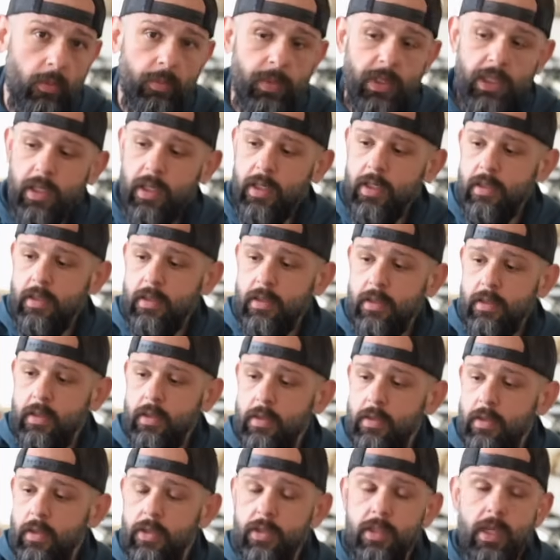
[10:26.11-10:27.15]

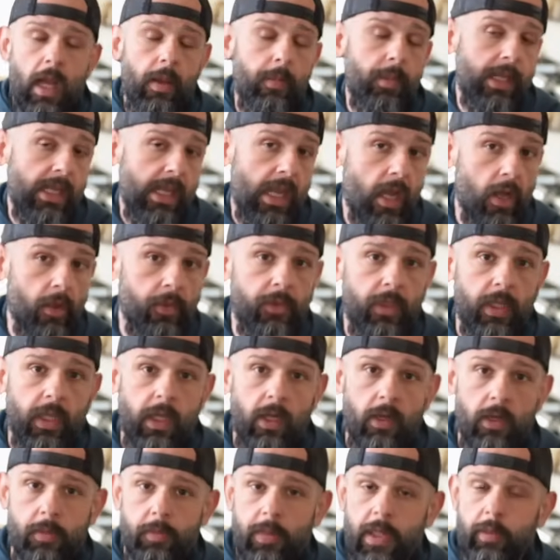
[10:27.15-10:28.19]
because there's not many out
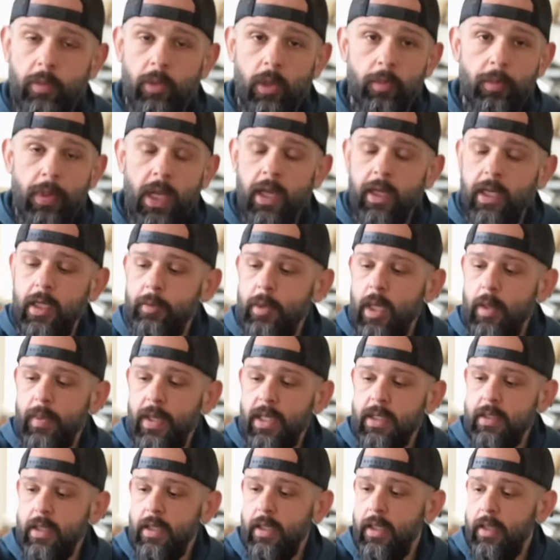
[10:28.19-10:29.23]
there and people are buying them up
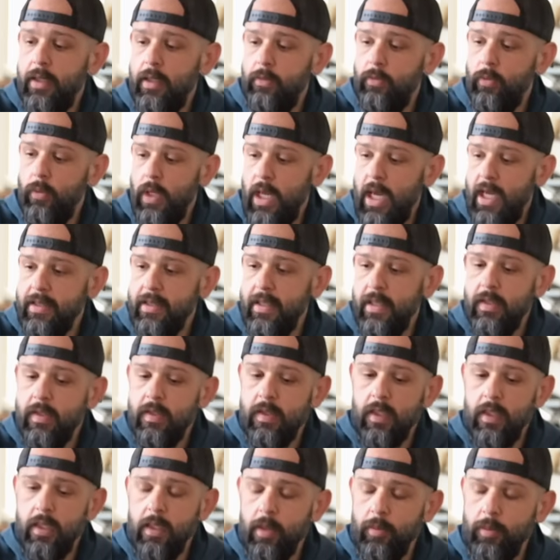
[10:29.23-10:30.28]
as they
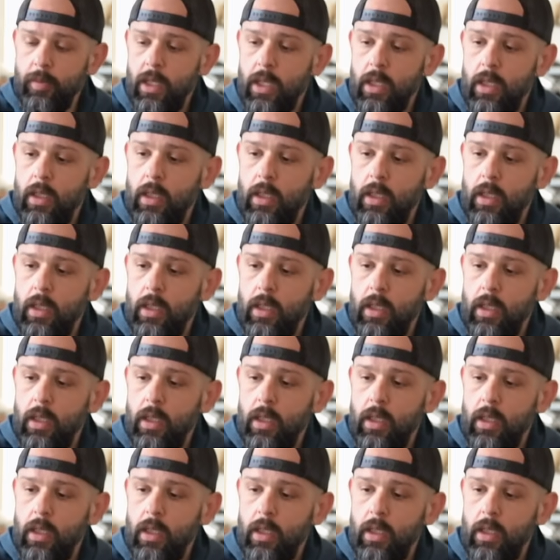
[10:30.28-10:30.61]
see them,